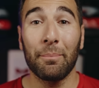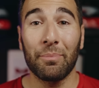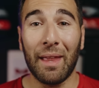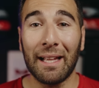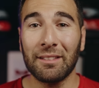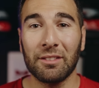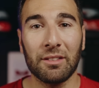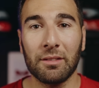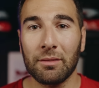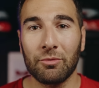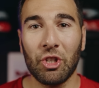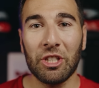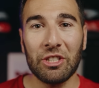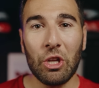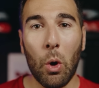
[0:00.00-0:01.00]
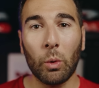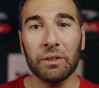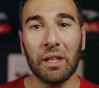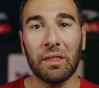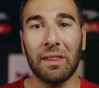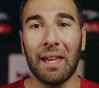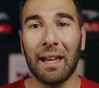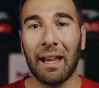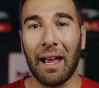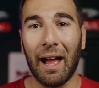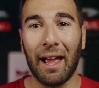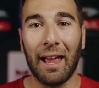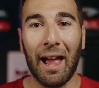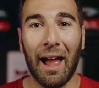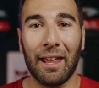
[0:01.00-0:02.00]
That's just the only thing.
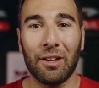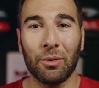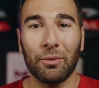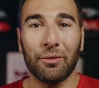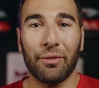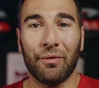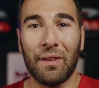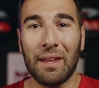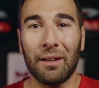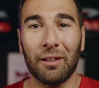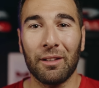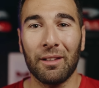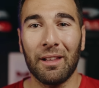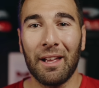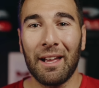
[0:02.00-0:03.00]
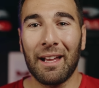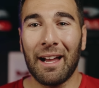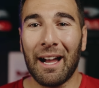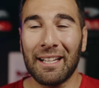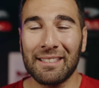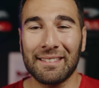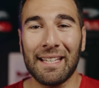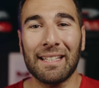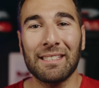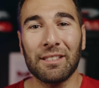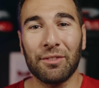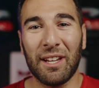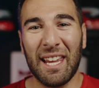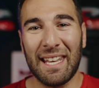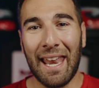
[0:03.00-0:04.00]
I don't feel a sense
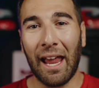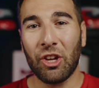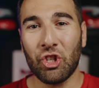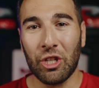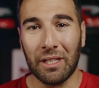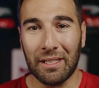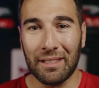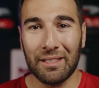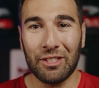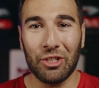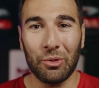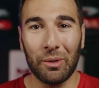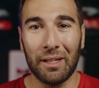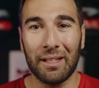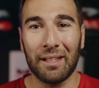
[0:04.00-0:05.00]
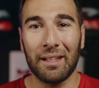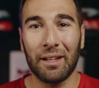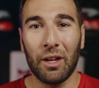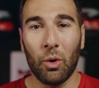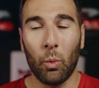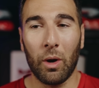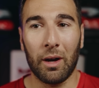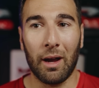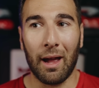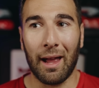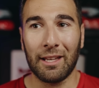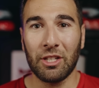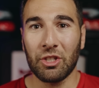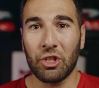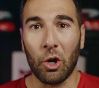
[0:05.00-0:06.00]
of connection to it, where
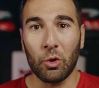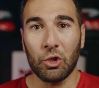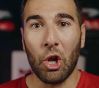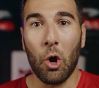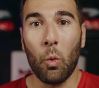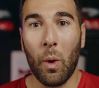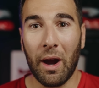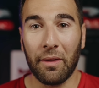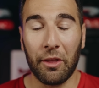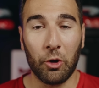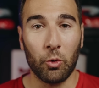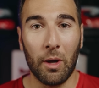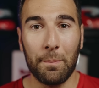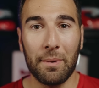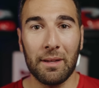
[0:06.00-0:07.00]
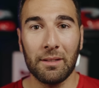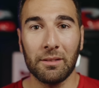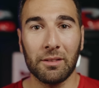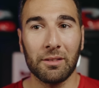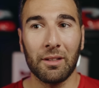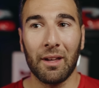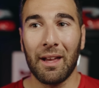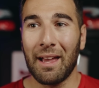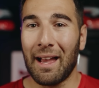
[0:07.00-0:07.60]
I just don't know where the grip is.